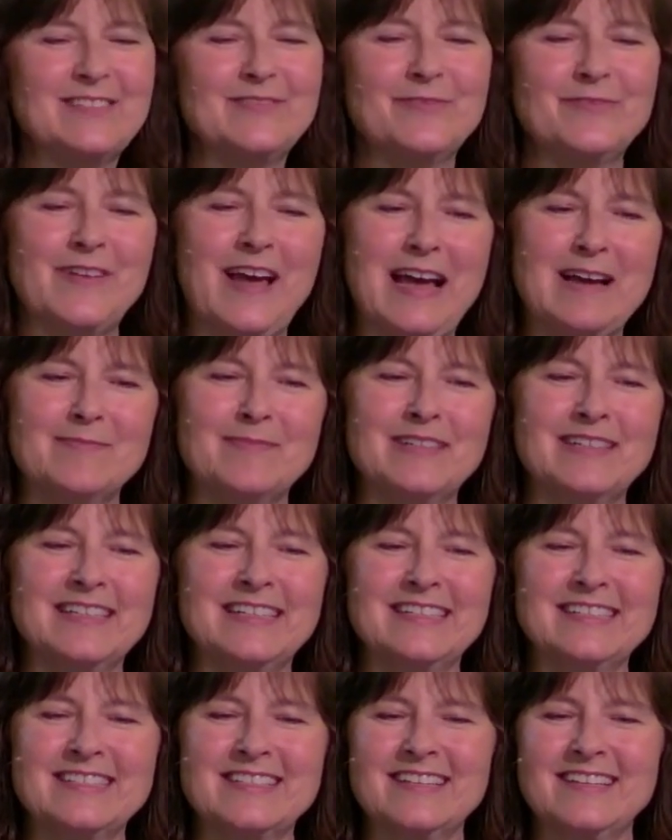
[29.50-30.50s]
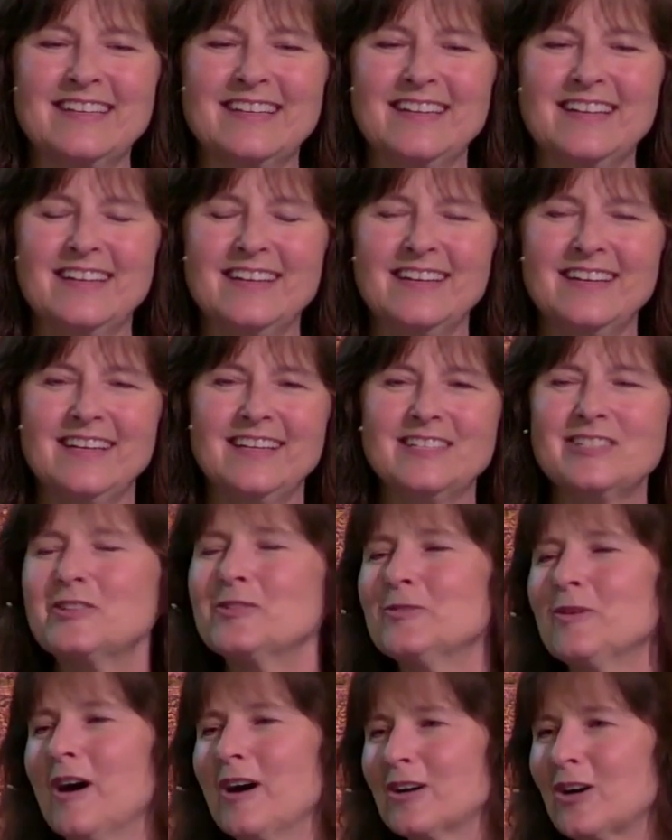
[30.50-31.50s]
families
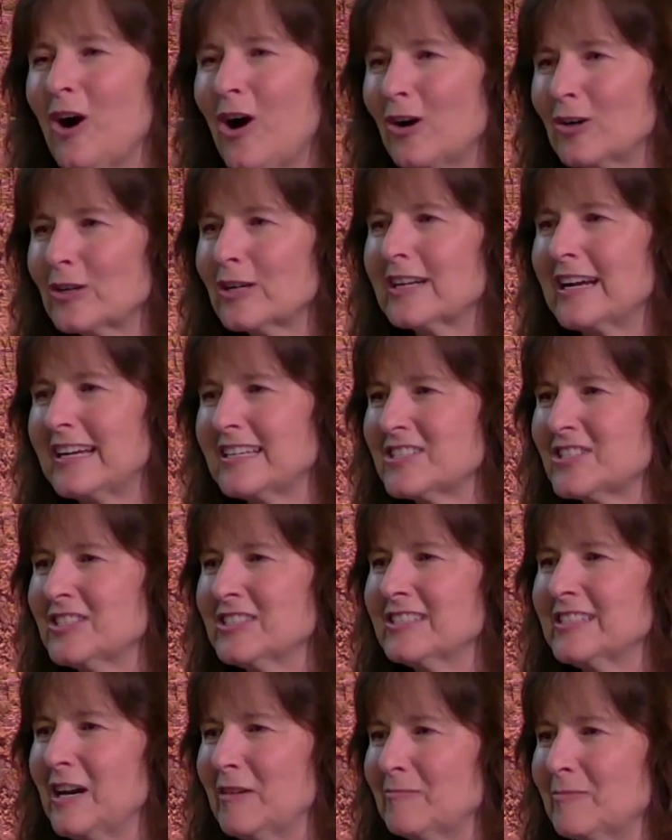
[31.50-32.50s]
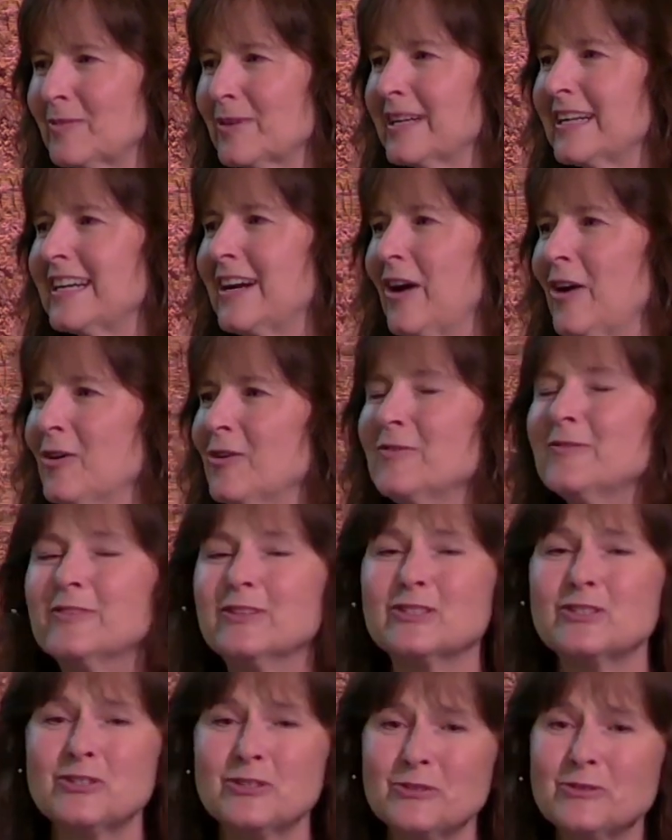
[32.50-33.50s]
to our congregation numbering
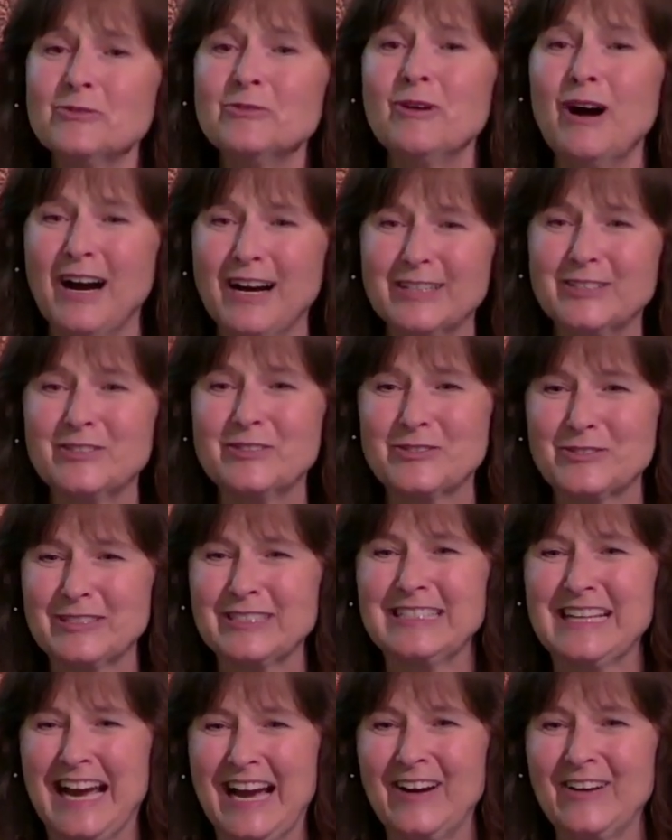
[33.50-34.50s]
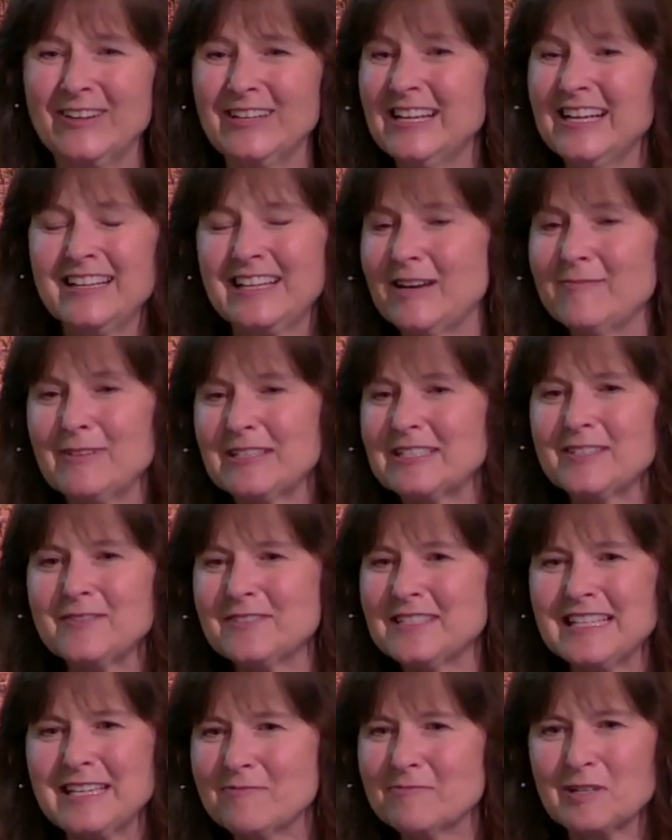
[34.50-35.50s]
over 200 now. That must have
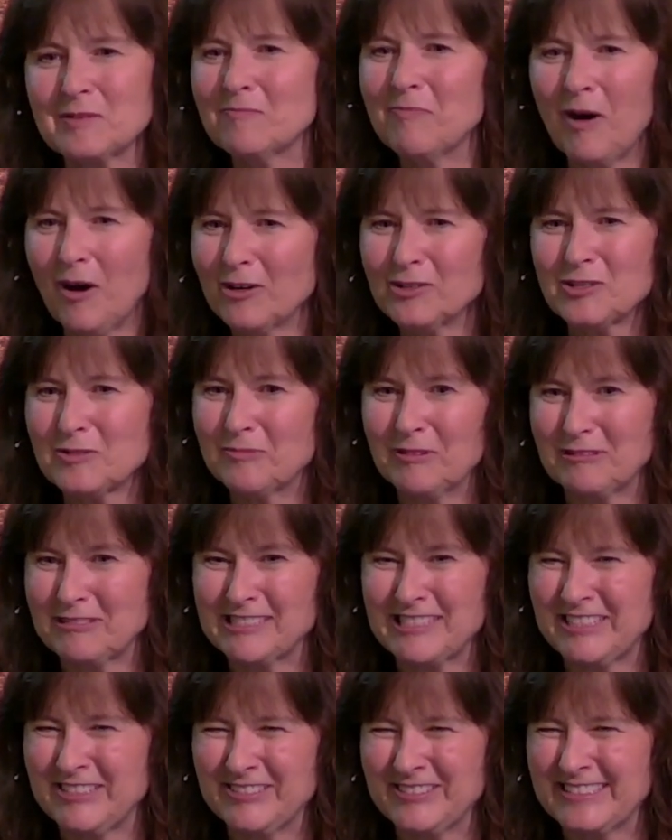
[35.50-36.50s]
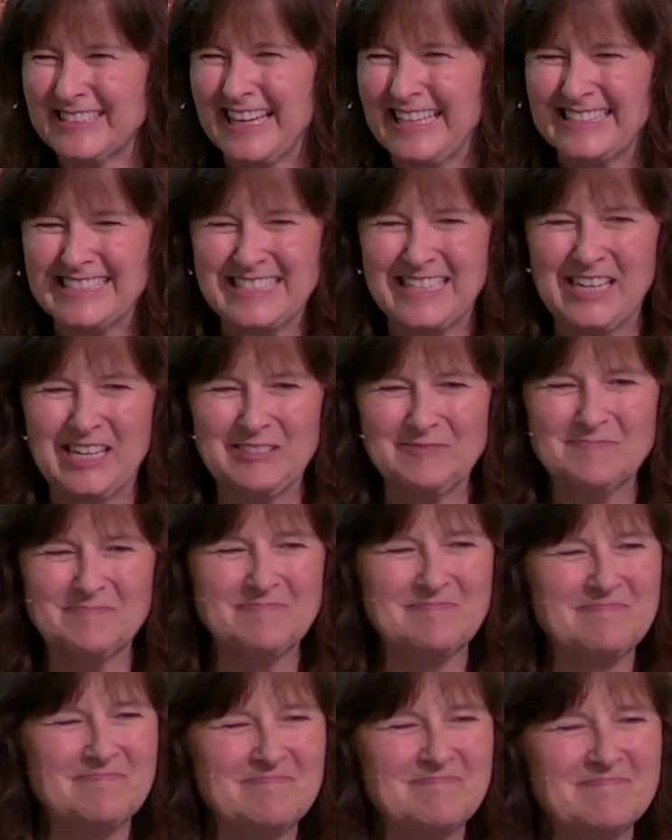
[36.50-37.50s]
seemed impossible to you at that time.
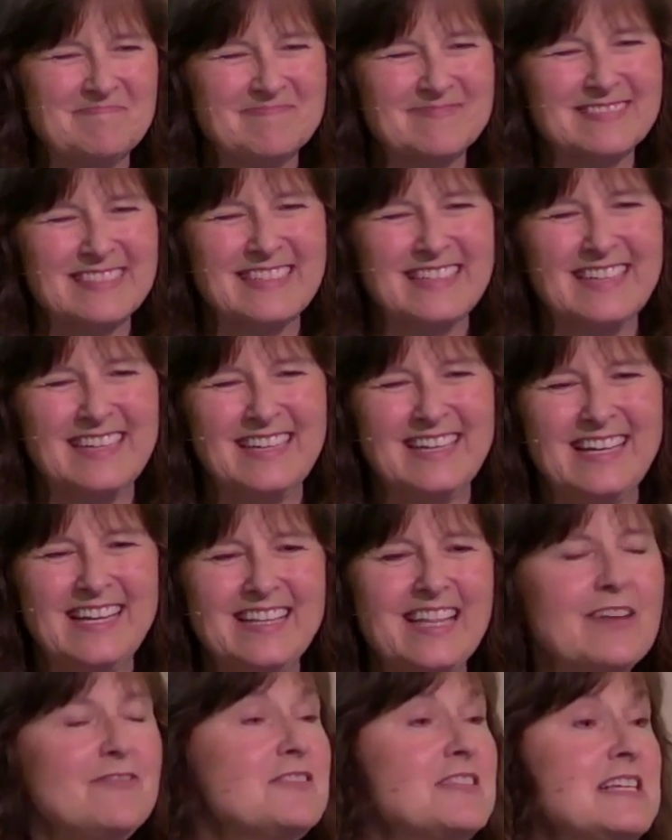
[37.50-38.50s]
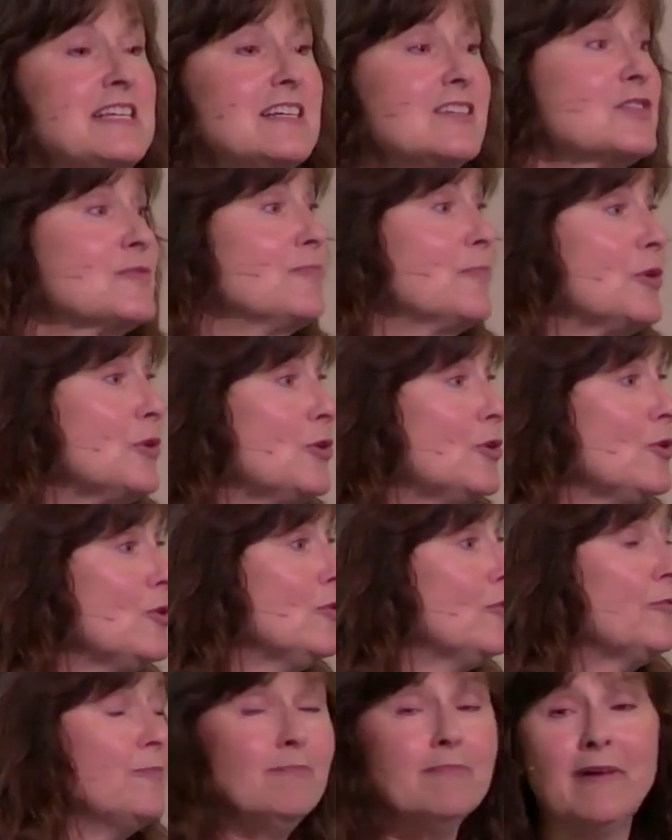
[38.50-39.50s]
They've seen us
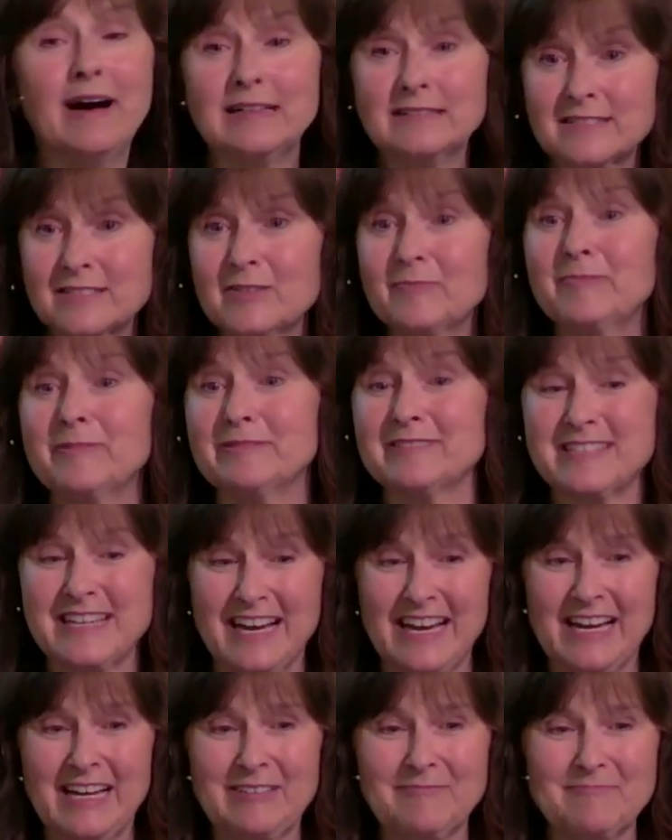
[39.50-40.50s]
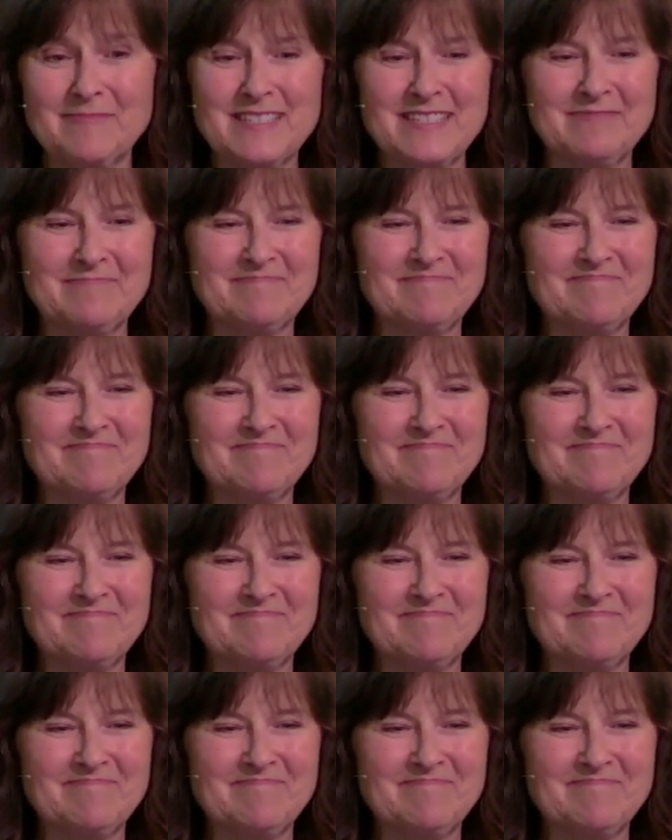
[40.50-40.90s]
move multiple times,